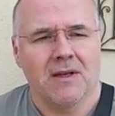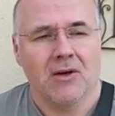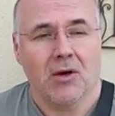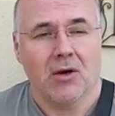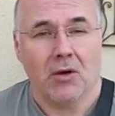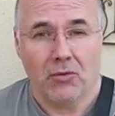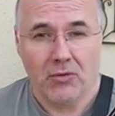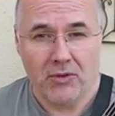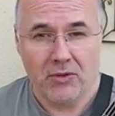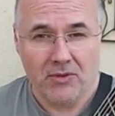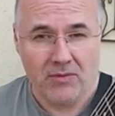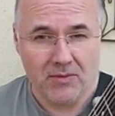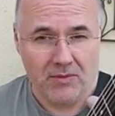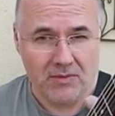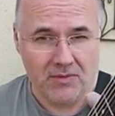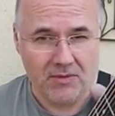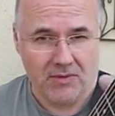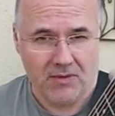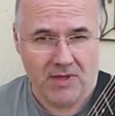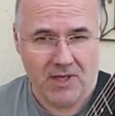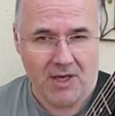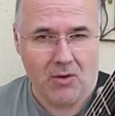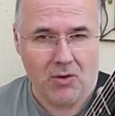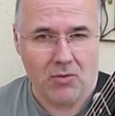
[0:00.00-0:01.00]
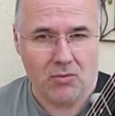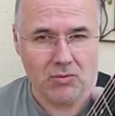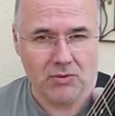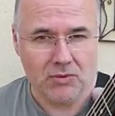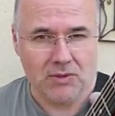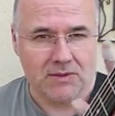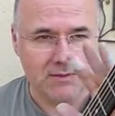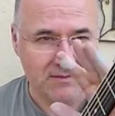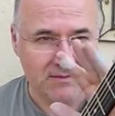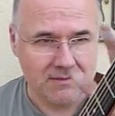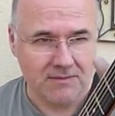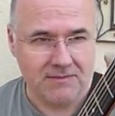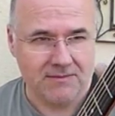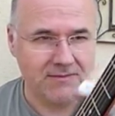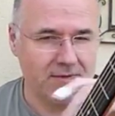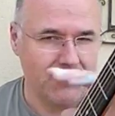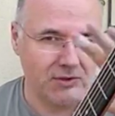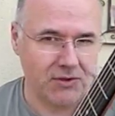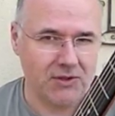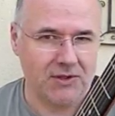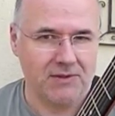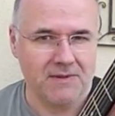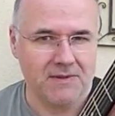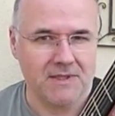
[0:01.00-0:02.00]
on the old
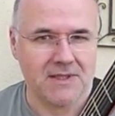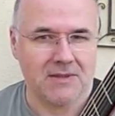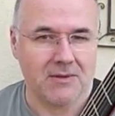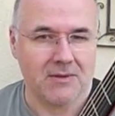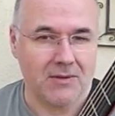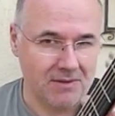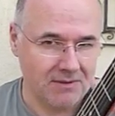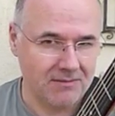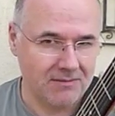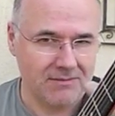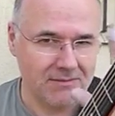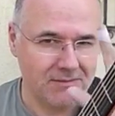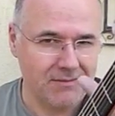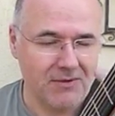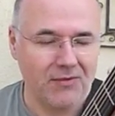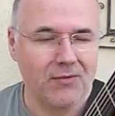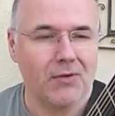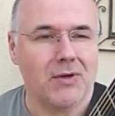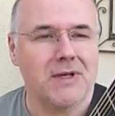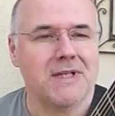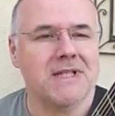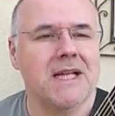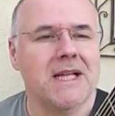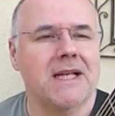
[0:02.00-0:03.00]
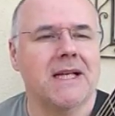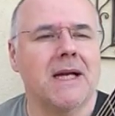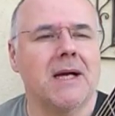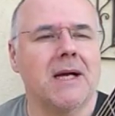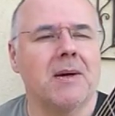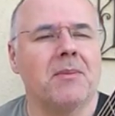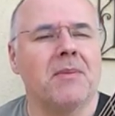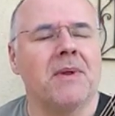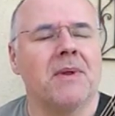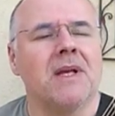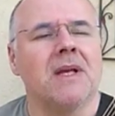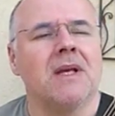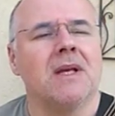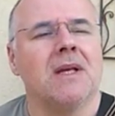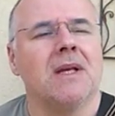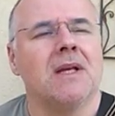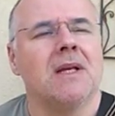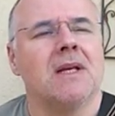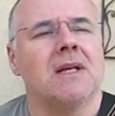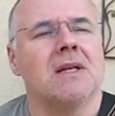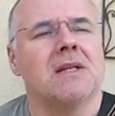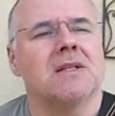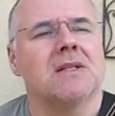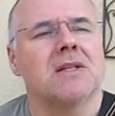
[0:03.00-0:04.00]
version of this guy before I set it up.
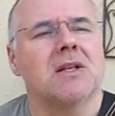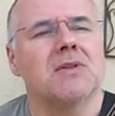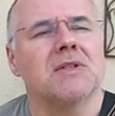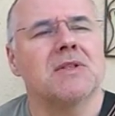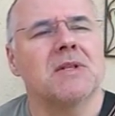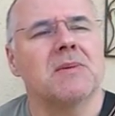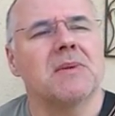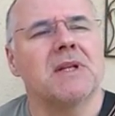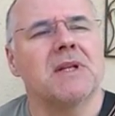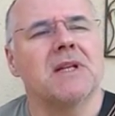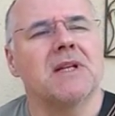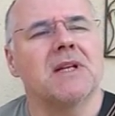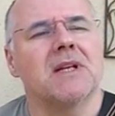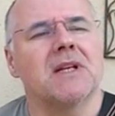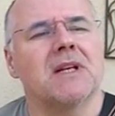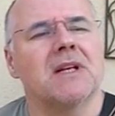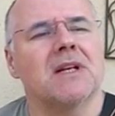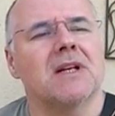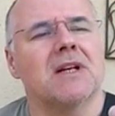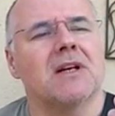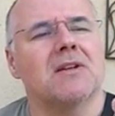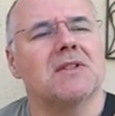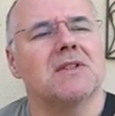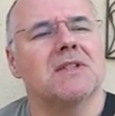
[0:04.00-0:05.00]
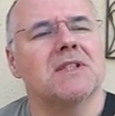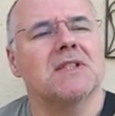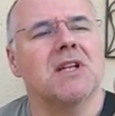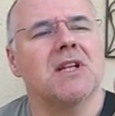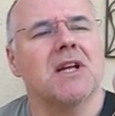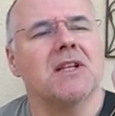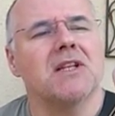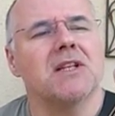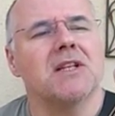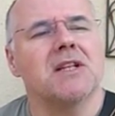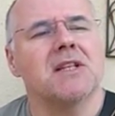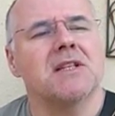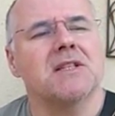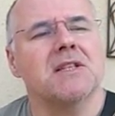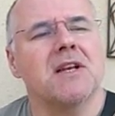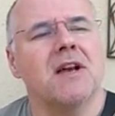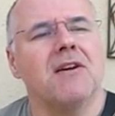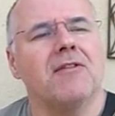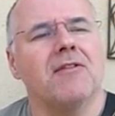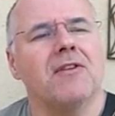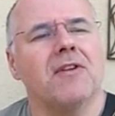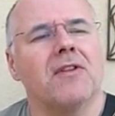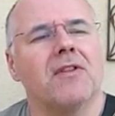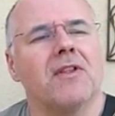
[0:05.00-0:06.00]
So I was starting to discover